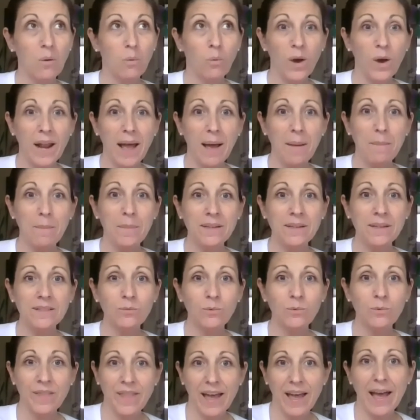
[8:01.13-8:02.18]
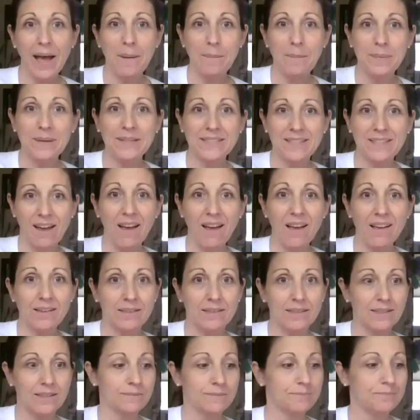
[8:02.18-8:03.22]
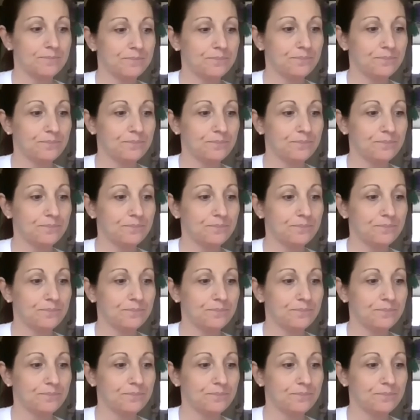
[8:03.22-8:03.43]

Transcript: What happened when that happened to us?